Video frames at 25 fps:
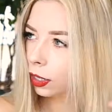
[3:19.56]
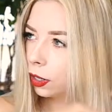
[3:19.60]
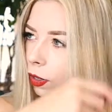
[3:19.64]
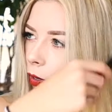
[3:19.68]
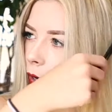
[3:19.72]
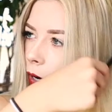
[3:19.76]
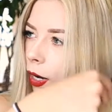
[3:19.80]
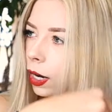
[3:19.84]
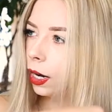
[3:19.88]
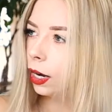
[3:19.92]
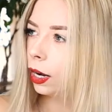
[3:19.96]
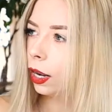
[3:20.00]

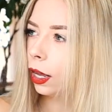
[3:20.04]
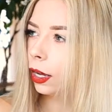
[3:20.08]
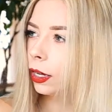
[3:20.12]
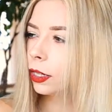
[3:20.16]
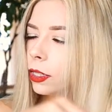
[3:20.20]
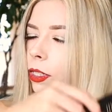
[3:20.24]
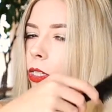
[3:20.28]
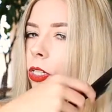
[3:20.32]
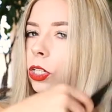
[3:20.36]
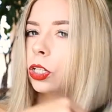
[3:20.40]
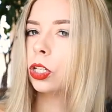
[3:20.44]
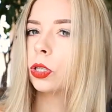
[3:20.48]
quite
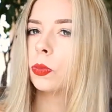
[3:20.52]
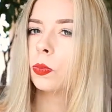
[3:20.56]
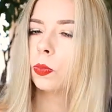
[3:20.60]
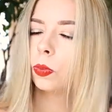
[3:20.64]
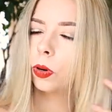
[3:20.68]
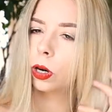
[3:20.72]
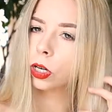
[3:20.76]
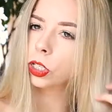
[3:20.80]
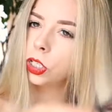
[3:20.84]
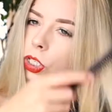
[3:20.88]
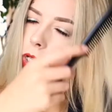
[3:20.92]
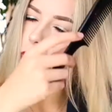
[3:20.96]
like to just
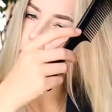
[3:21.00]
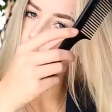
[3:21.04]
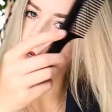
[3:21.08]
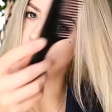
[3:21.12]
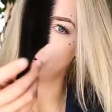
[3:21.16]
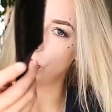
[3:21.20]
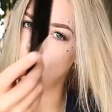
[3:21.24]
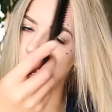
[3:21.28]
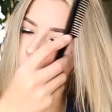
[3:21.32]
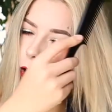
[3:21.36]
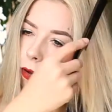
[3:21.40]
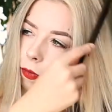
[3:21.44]
brush it
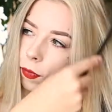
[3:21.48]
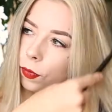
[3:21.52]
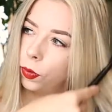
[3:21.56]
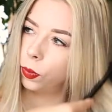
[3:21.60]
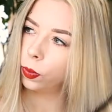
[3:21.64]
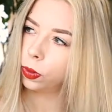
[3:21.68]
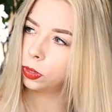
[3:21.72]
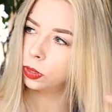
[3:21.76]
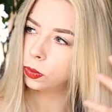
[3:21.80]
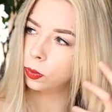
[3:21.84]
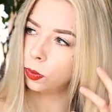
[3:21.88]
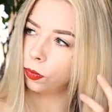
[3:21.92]
through
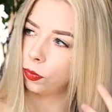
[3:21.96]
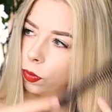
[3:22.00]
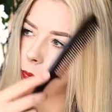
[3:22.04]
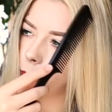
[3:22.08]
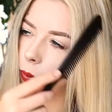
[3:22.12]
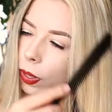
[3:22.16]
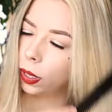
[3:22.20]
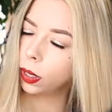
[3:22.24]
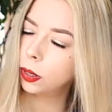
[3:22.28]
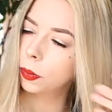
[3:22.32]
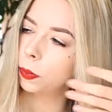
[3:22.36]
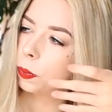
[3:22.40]
afterwards with a
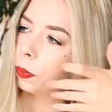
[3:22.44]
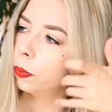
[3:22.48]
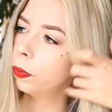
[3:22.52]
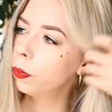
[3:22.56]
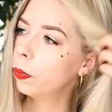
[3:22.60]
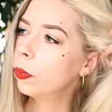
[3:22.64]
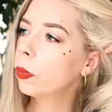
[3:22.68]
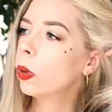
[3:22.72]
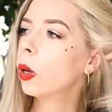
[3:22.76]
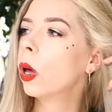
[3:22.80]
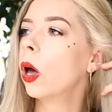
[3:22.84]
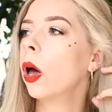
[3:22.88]
big
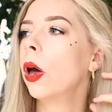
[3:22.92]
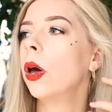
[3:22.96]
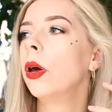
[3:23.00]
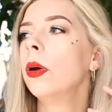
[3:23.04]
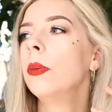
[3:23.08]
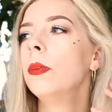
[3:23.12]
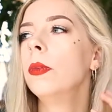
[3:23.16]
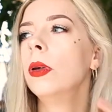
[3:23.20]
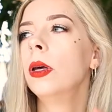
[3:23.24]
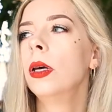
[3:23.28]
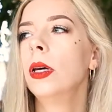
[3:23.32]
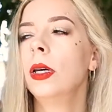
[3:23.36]

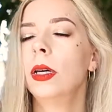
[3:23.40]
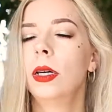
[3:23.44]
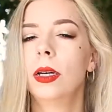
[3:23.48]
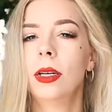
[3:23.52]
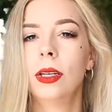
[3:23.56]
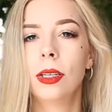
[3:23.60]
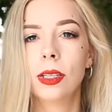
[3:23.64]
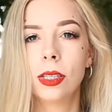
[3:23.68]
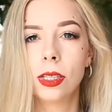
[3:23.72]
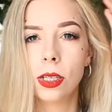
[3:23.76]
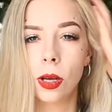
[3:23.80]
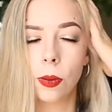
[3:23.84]
comb
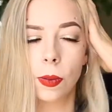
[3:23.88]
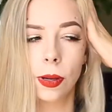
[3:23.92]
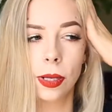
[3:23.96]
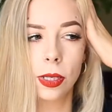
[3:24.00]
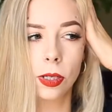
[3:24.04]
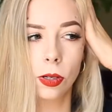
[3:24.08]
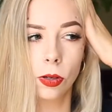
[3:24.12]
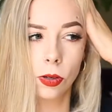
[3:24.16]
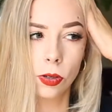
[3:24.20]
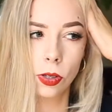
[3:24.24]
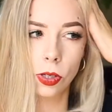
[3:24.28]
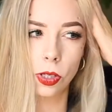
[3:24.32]
so it's
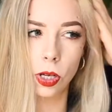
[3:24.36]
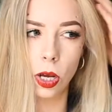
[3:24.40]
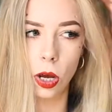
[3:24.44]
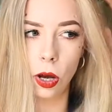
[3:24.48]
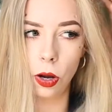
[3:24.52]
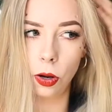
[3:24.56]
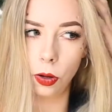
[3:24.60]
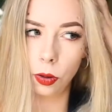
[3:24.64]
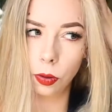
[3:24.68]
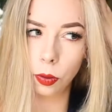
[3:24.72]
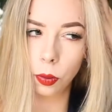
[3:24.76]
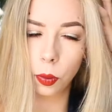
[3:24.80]
not
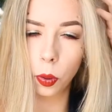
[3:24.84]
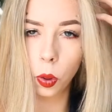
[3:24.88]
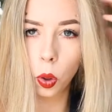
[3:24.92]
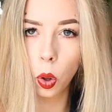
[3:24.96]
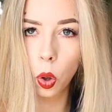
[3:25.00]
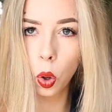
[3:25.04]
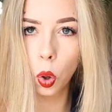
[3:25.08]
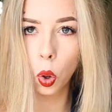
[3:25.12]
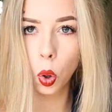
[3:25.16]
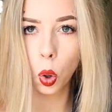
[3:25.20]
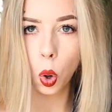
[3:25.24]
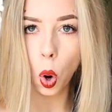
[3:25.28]
so...
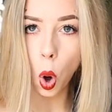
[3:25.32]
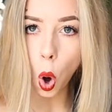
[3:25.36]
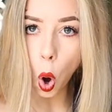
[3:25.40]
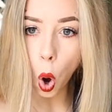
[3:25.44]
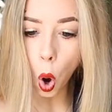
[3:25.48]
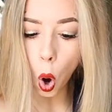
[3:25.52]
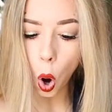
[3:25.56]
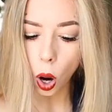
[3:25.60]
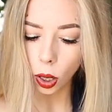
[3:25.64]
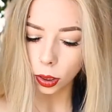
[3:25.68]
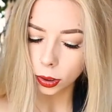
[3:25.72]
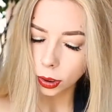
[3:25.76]

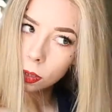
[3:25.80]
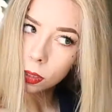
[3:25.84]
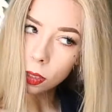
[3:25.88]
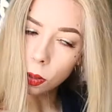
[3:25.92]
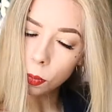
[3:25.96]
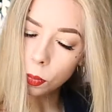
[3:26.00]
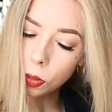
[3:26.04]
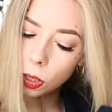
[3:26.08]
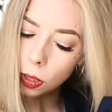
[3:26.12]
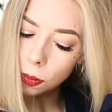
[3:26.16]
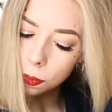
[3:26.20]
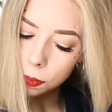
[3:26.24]

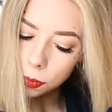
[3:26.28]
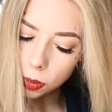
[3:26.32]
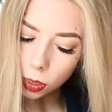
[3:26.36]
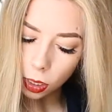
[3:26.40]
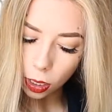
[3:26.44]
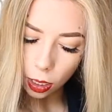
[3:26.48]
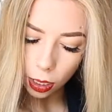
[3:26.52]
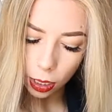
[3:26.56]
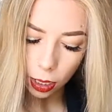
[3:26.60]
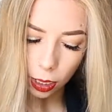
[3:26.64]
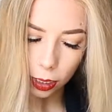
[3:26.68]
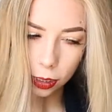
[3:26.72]
Sometimes
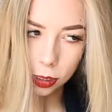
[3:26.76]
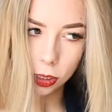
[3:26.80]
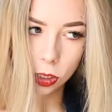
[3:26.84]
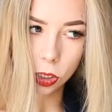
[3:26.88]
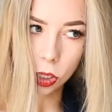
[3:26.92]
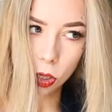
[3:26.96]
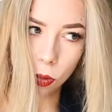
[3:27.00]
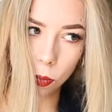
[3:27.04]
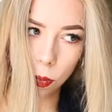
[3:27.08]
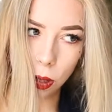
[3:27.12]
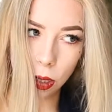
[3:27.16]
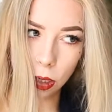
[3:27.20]
I like to
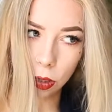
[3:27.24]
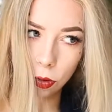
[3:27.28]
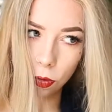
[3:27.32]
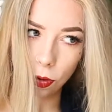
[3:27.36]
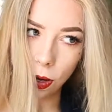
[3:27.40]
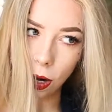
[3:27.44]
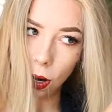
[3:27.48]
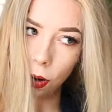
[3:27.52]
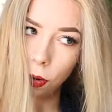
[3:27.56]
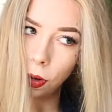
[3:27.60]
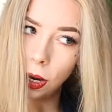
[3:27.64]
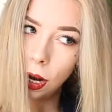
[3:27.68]
do my
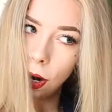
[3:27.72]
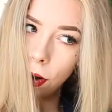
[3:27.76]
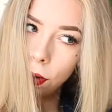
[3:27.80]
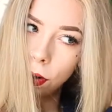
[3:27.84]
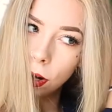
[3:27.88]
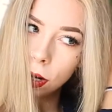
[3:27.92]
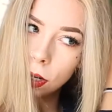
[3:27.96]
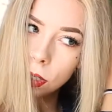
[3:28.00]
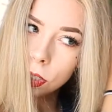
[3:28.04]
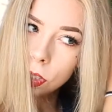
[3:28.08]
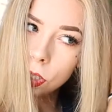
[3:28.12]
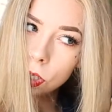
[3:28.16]
crown
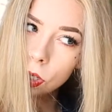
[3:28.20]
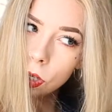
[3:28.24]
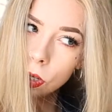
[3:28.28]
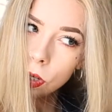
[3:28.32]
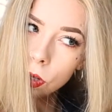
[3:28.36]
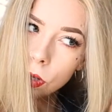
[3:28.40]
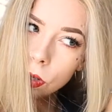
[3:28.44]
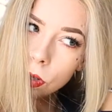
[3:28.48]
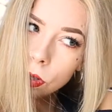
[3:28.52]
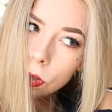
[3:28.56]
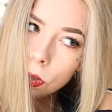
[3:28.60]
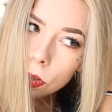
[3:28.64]
area
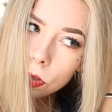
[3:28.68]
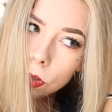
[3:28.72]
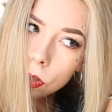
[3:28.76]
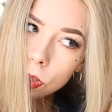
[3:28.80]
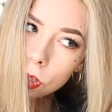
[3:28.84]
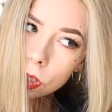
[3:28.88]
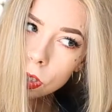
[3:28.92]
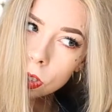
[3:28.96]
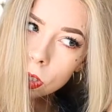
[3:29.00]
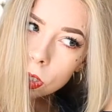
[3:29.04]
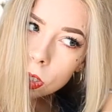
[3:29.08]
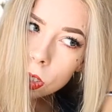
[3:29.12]
too,
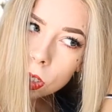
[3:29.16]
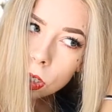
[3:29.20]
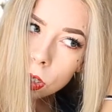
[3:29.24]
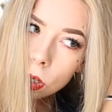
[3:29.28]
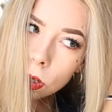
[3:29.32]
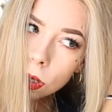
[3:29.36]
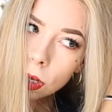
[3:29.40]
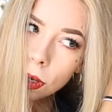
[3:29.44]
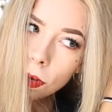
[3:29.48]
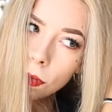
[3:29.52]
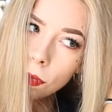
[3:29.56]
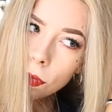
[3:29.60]
just to
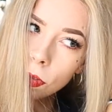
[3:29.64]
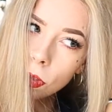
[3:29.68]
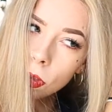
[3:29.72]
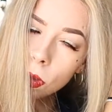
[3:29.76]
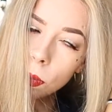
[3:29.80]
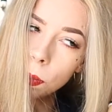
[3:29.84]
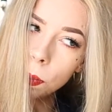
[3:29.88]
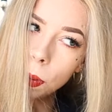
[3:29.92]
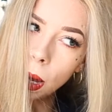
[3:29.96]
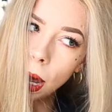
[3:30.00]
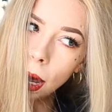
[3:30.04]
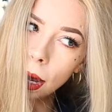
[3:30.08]
give the
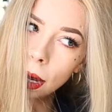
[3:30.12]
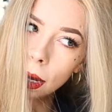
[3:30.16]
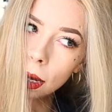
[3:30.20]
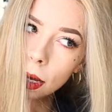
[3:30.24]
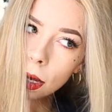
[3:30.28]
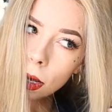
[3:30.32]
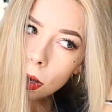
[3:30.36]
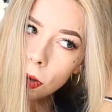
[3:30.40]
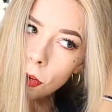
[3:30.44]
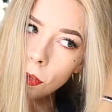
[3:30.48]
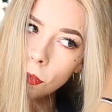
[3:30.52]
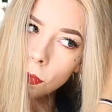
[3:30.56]
back
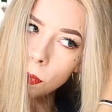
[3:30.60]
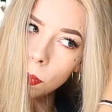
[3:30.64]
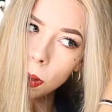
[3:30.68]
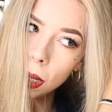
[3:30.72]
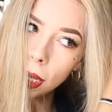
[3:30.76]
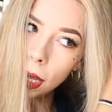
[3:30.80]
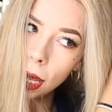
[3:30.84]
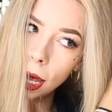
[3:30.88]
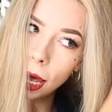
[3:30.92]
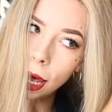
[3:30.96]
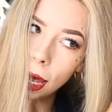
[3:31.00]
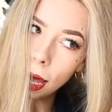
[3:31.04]
of my
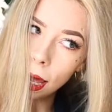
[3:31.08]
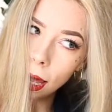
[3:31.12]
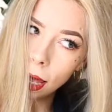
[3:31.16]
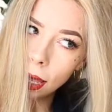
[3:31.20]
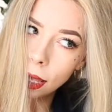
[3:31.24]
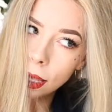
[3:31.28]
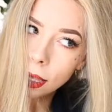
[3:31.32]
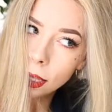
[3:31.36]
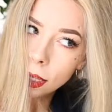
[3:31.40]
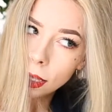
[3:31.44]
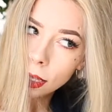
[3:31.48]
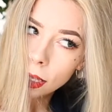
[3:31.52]
hair
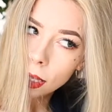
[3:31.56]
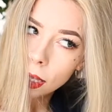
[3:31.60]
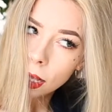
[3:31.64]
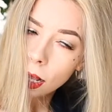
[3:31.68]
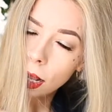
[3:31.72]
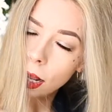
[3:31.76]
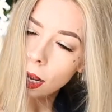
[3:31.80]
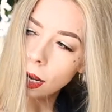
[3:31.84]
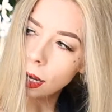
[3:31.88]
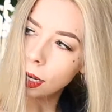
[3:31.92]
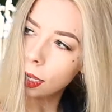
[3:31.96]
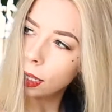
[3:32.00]

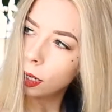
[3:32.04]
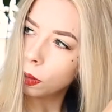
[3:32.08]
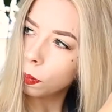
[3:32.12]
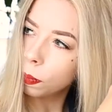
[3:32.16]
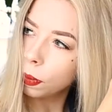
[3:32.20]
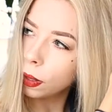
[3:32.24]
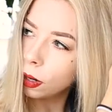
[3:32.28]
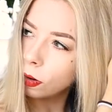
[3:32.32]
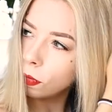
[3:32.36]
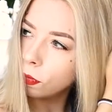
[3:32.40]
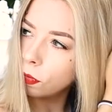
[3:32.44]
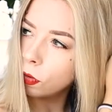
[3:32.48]
a little
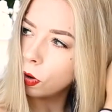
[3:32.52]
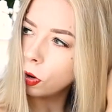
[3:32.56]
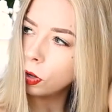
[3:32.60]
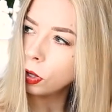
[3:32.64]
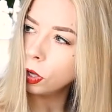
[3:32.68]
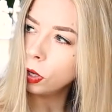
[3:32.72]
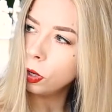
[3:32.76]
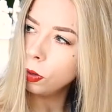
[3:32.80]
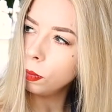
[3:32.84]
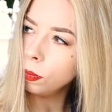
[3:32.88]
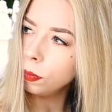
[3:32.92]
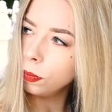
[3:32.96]
bit of
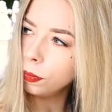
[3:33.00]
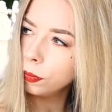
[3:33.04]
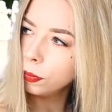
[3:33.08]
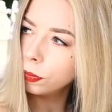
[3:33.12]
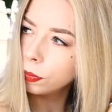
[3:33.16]
volume.